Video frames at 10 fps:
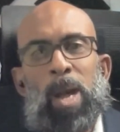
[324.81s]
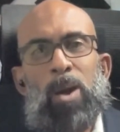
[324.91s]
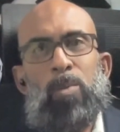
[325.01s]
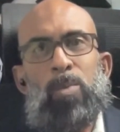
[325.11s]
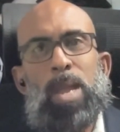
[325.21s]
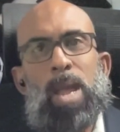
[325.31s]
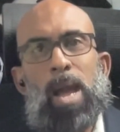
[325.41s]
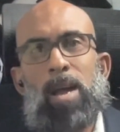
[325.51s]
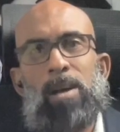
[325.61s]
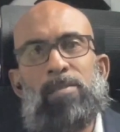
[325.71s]
we
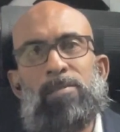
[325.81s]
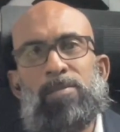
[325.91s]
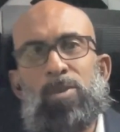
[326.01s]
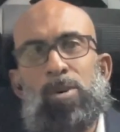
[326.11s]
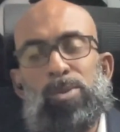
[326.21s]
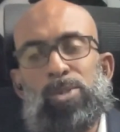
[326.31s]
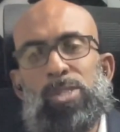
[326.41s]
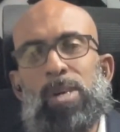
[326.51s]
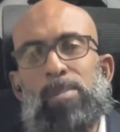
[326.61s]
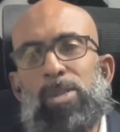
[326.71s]
have almost
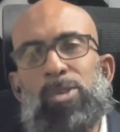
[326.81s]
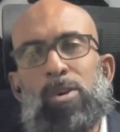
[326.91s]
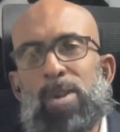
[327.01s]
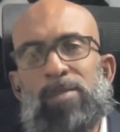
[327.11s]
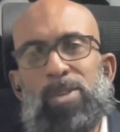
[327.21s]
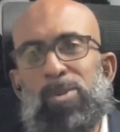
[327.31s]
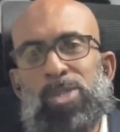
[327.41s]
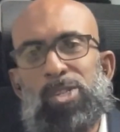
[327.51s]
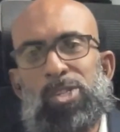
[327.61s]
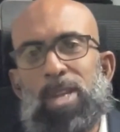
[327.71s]
doubled our revenue
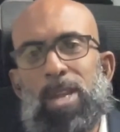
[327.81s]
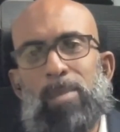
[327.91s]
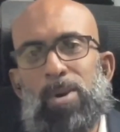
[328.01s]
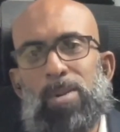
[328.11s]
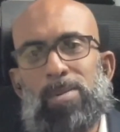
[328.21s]
since she came on.